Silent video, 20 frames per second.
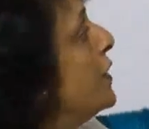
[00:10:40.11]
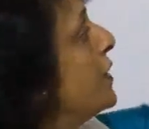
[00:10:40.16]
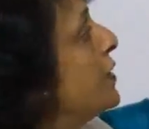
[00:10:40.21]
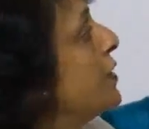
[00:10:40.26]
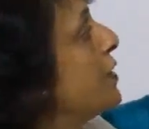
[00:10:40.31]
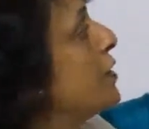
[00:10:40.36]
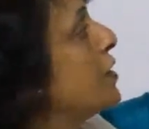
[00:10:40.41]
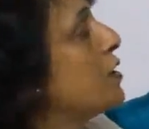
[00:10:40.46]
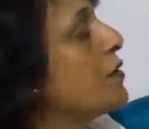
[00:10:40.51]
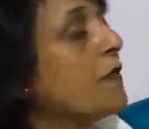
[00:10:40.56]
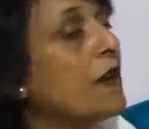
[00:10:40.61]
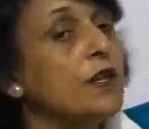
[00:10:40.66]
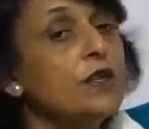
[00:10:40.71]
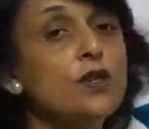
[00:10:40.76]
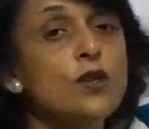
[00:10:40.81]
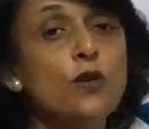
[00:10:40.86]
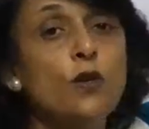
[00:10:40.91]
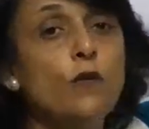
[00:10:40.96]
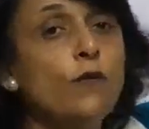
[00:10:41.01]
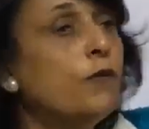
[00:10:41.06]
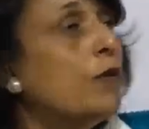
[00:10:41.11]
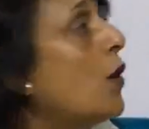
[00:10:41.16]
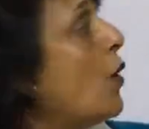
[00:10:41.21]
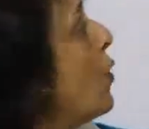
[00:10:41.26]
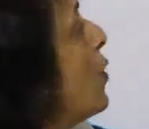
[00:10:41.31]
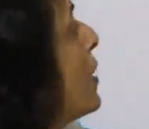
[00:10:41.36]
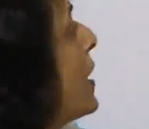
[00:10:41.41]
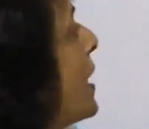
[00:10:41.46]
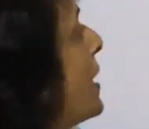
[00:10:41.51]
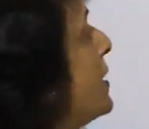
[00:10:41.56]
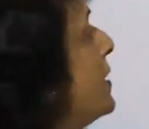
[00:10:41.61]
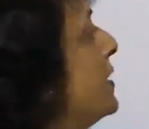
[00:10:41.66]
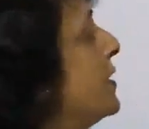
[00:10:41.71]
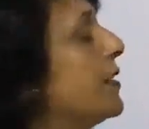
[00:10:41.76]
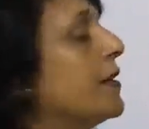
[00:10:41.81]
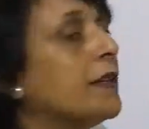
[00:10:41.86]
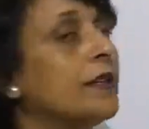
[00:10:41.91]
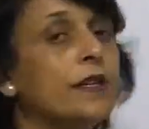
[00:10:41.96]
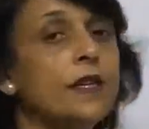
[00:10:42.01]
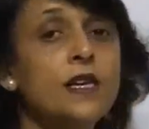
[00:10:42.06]
here it is 104 and
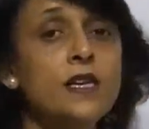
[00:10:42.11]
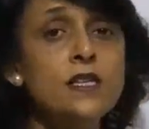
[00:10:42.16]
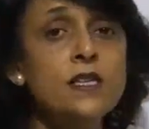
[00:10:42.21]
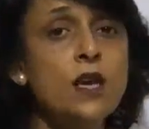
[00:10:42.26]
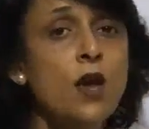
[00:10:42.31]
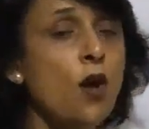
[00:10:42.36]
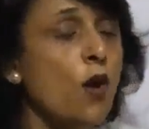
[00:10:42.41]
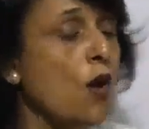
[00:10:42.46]
here it is